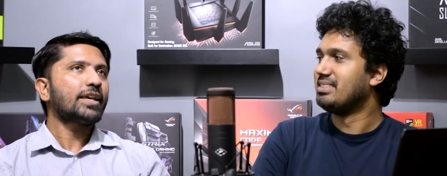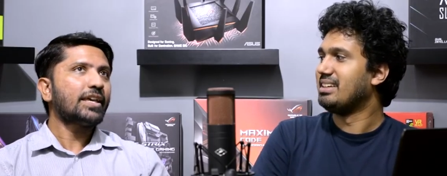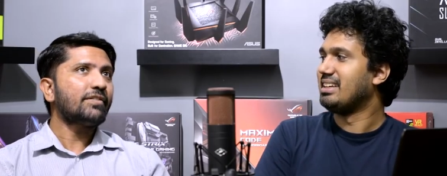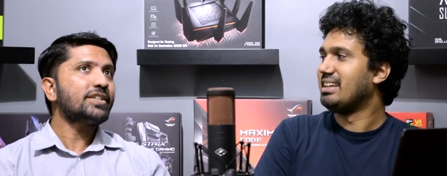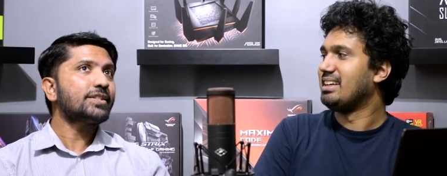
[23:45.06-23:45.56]

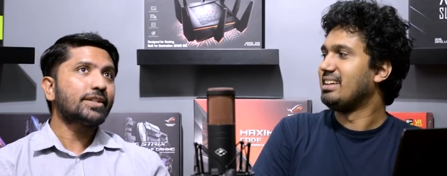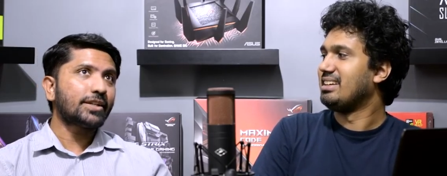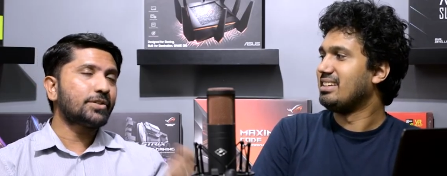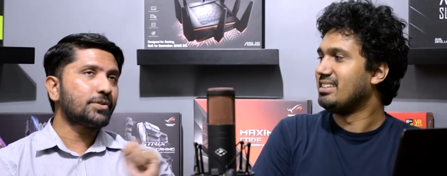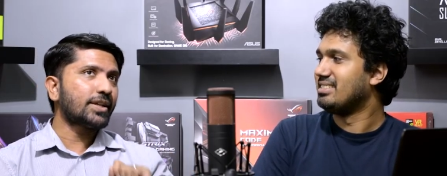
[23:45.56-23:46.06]
Speaker 1: The EVGA
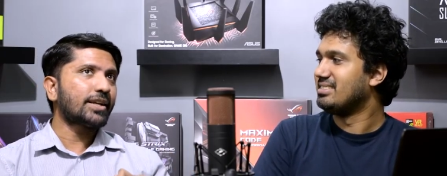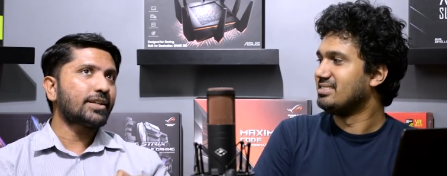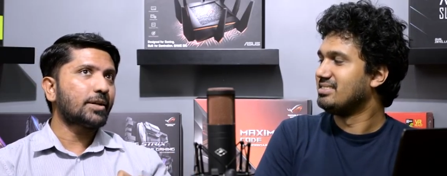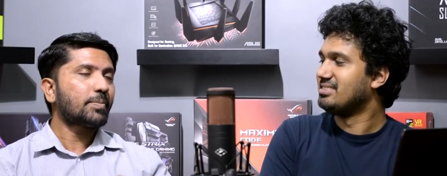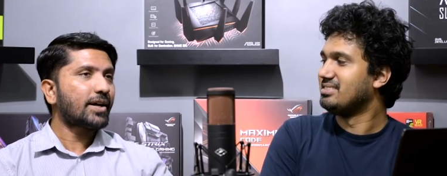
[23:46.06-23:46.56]
did do
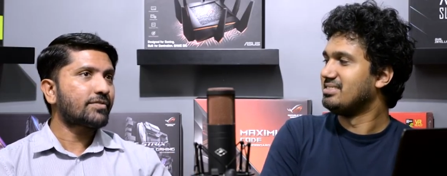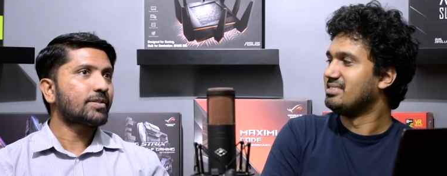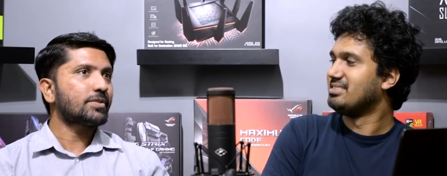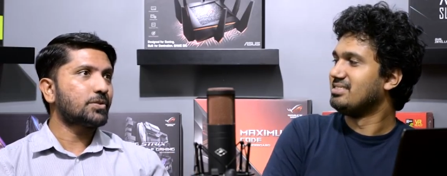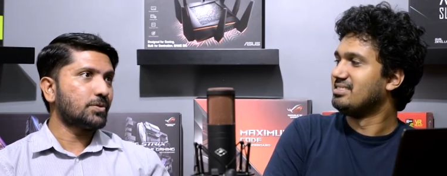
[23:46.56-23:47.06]
that apart
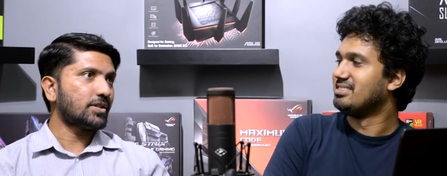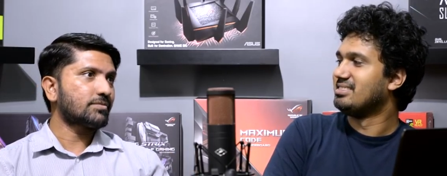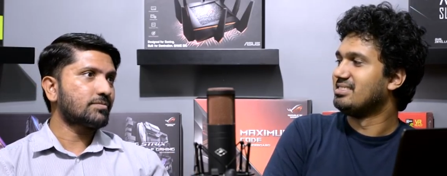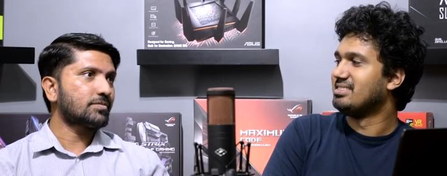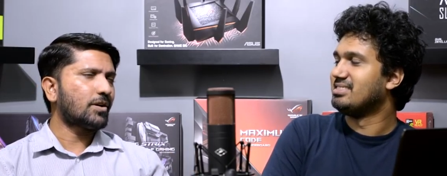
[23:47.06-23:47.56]
from the cooler.
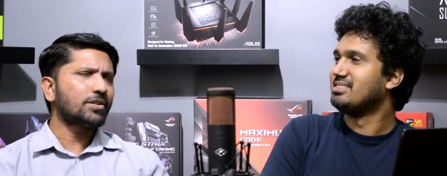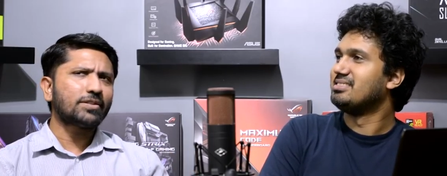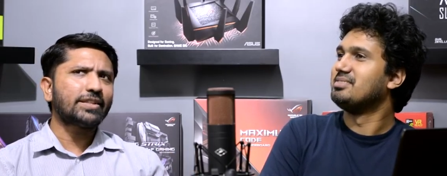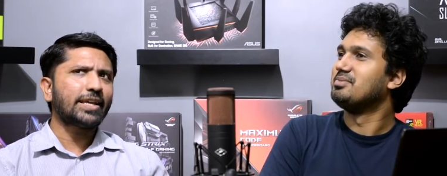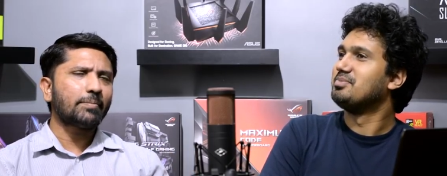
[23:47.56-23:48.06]
Although
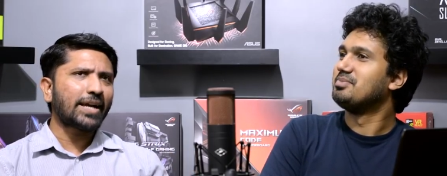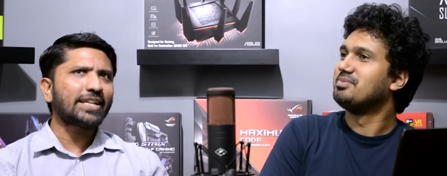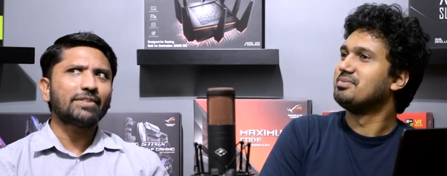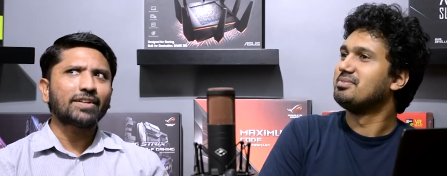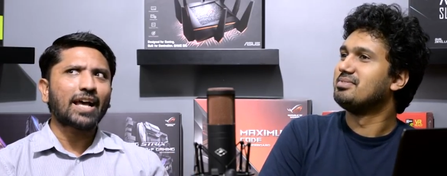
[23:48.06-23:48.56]
they
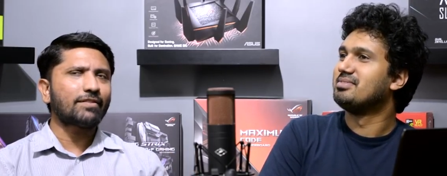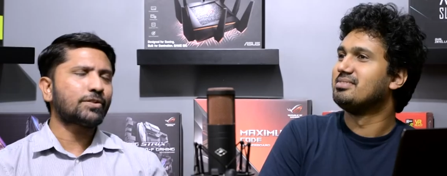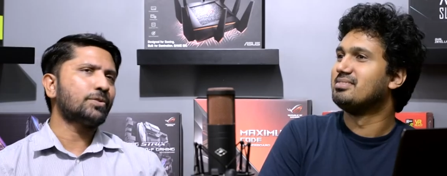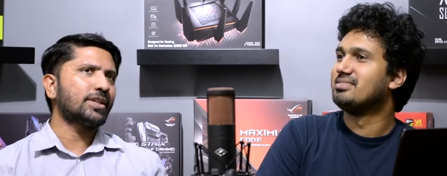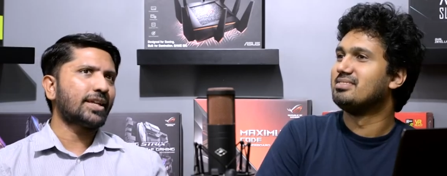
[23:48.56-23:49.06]
might even have a
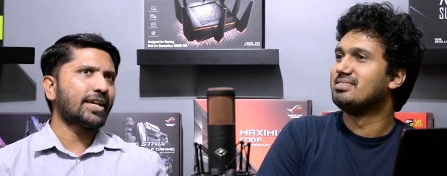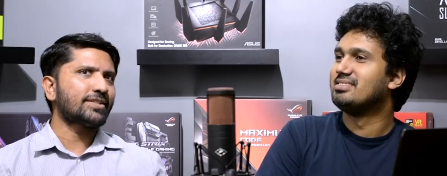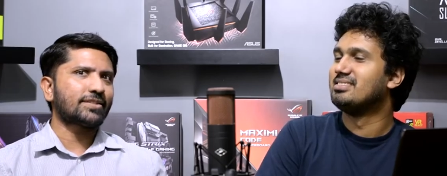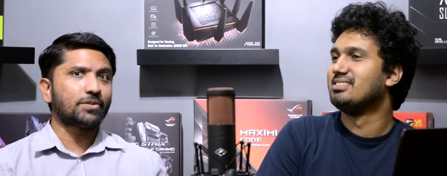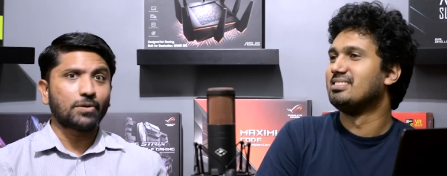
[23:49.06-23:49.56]
cooler that I
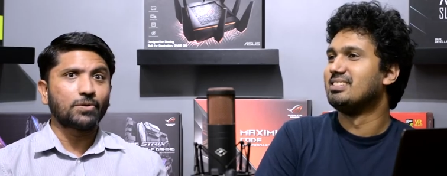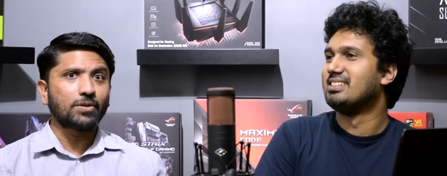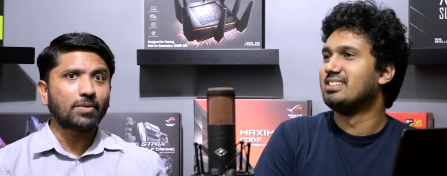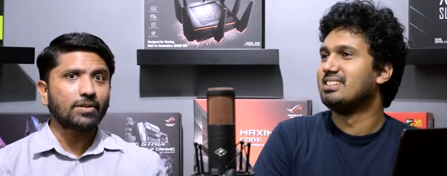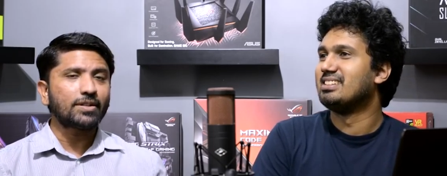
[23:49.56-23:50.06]
just don't know
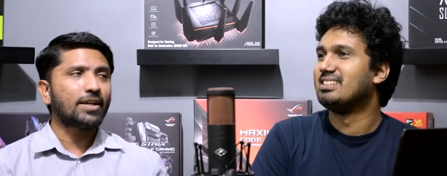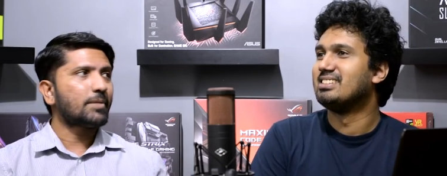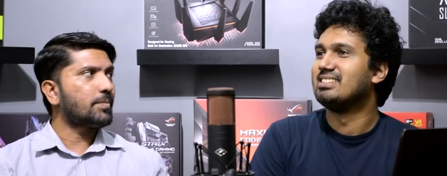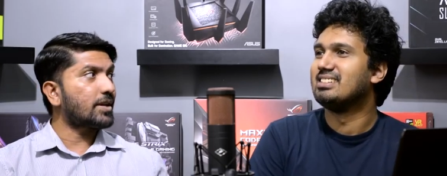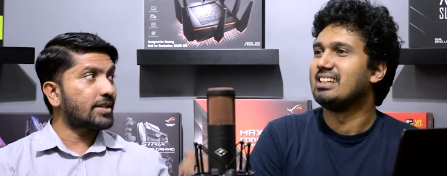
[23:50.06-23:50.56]
about.
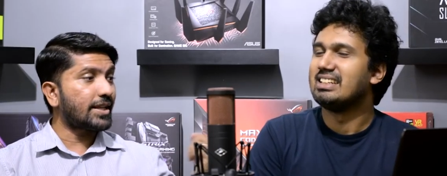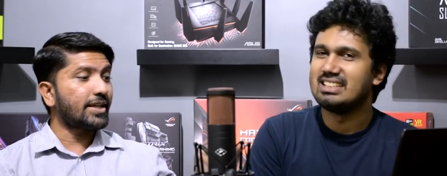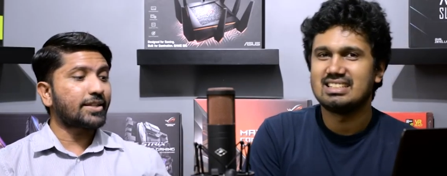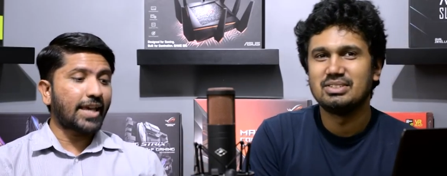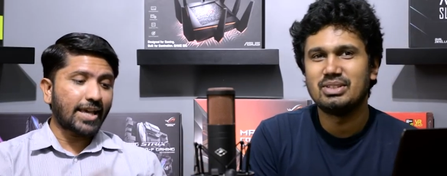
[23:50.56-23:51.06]
But they
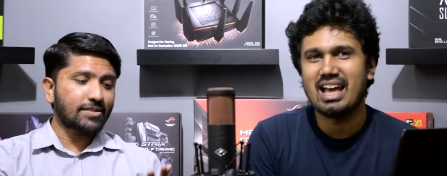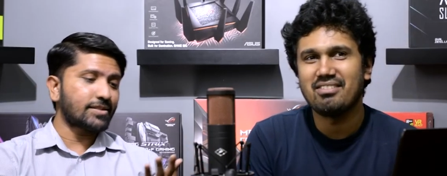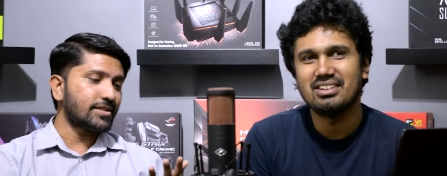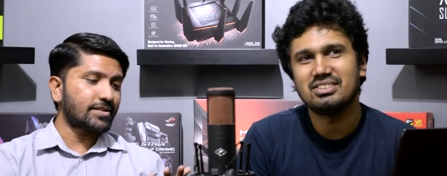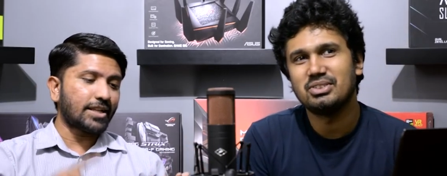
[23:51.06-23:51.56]
did cases, they, a,
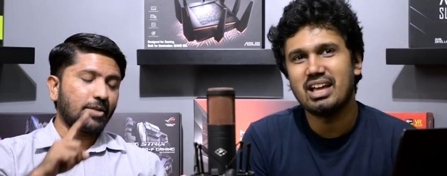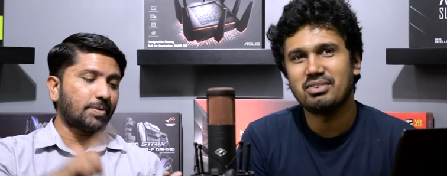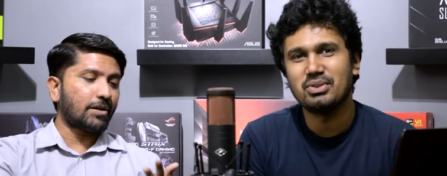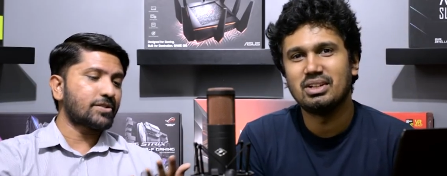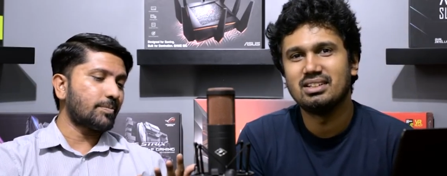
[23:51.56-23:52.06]
they, they did
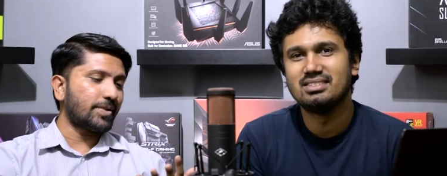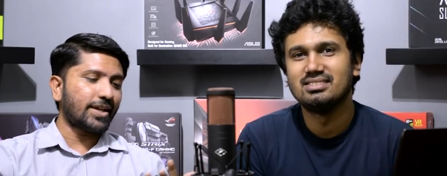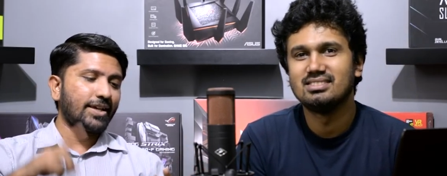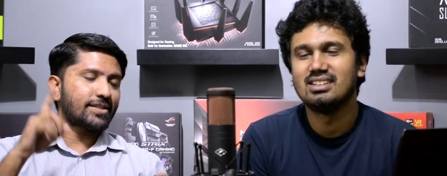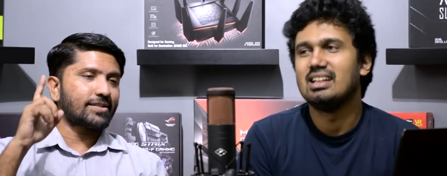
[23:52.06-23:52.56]
power
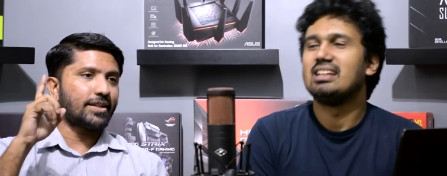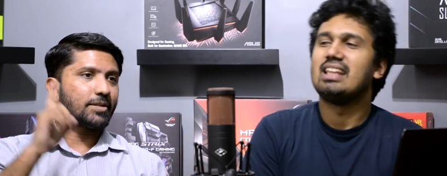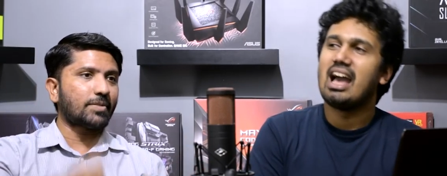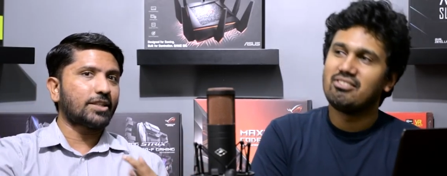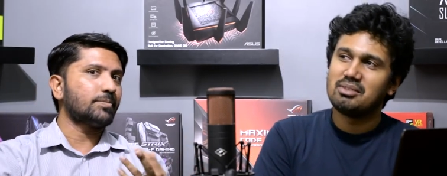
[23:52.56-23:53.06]
supplies, they
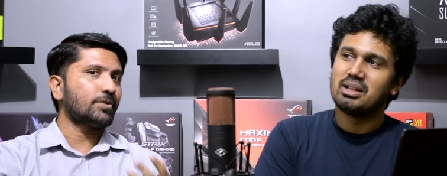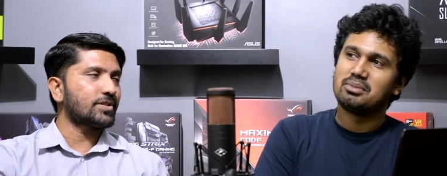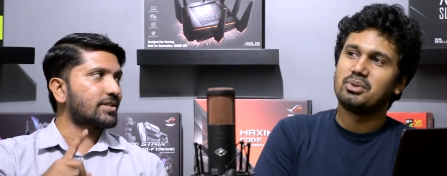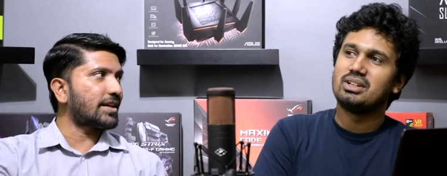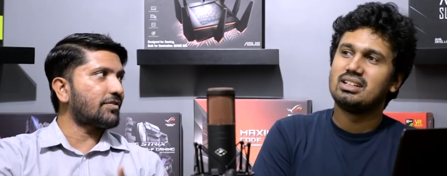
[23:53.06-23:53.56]
did
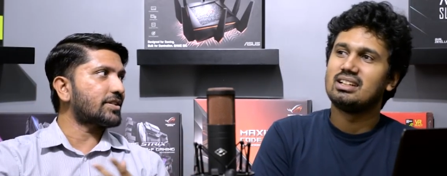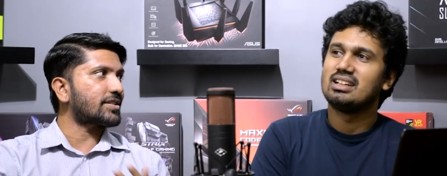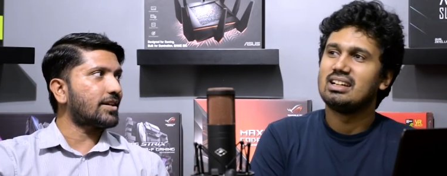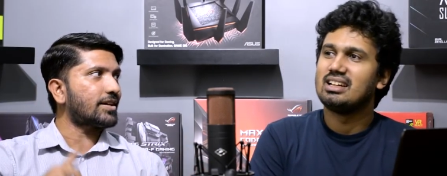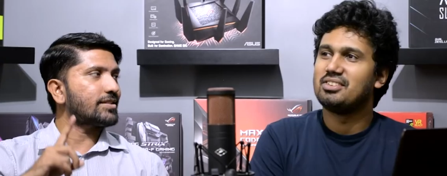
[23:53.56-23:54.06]
motherboards, motherboard,
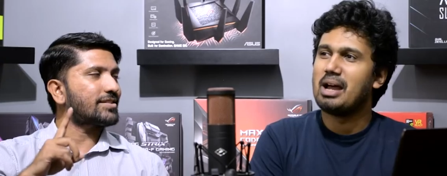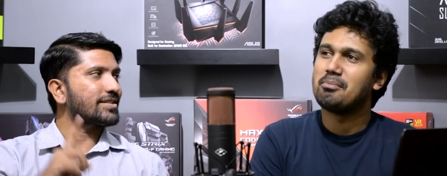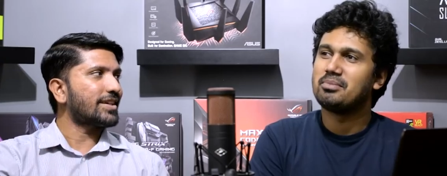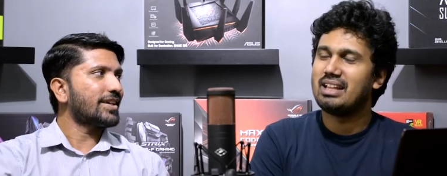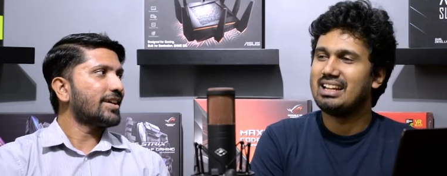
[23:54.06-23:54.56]
graphics cards.
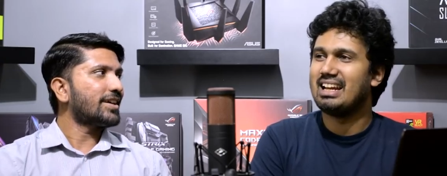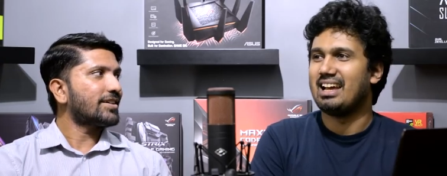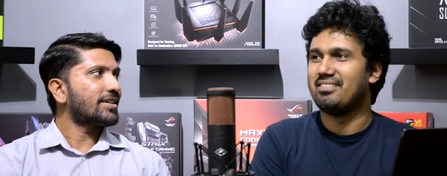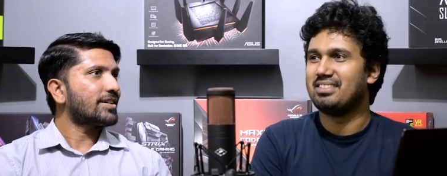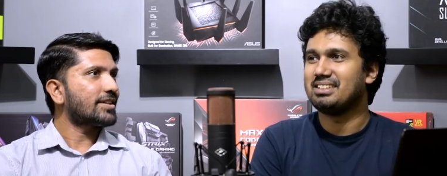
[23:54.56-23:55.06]
RAM they didn't
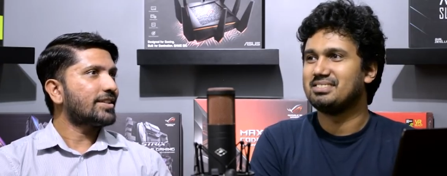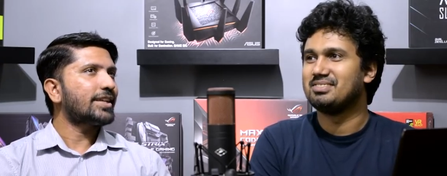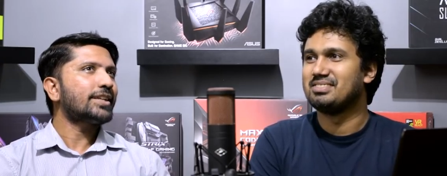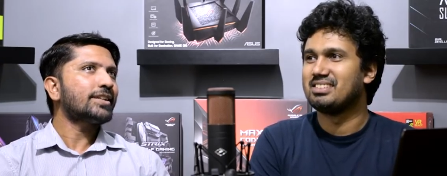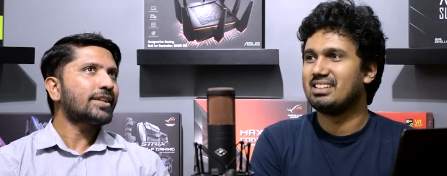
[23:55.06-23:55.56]
have. They
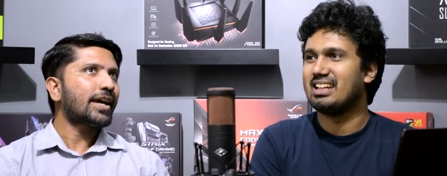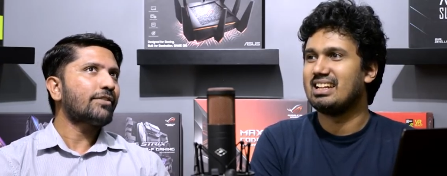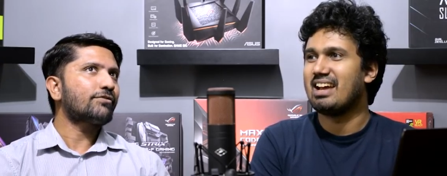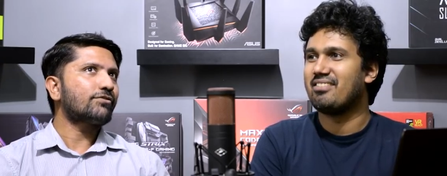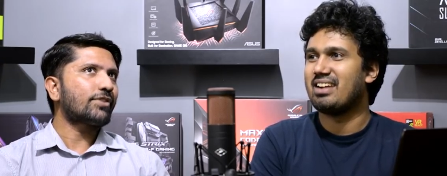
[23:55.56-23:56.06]
didn't
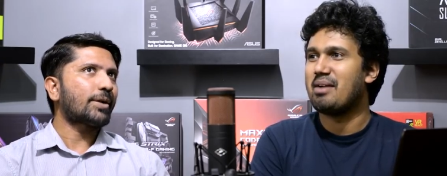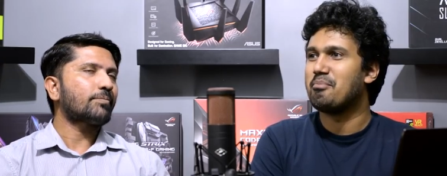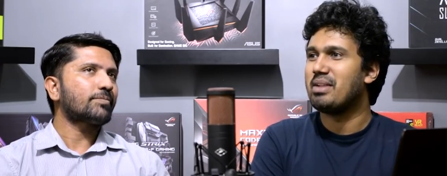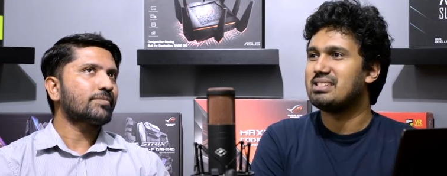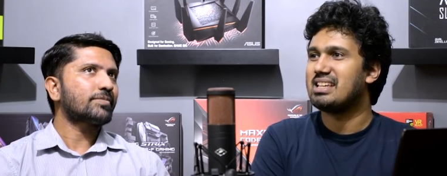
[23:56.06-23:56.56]
have, they have
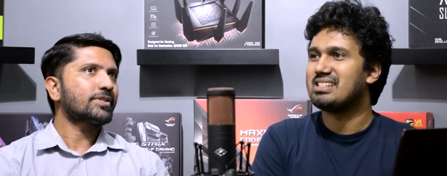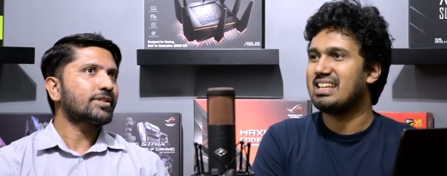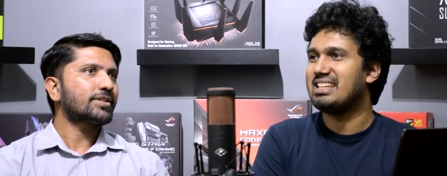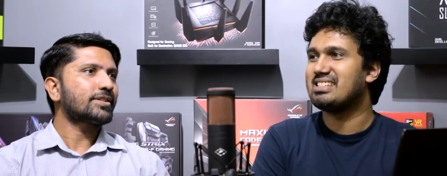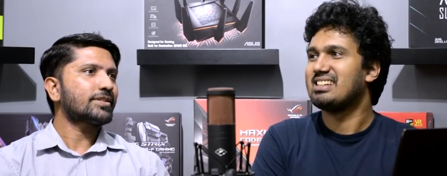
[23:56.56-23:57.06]
RAM, RAM,
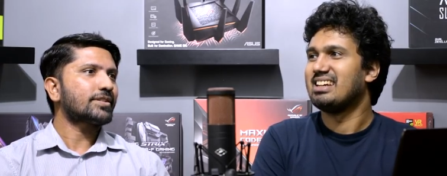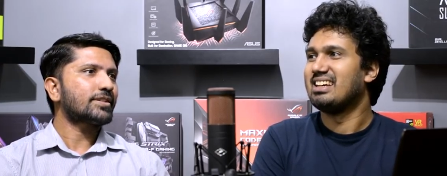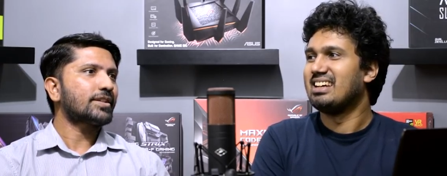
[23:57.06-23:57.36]
SSDs.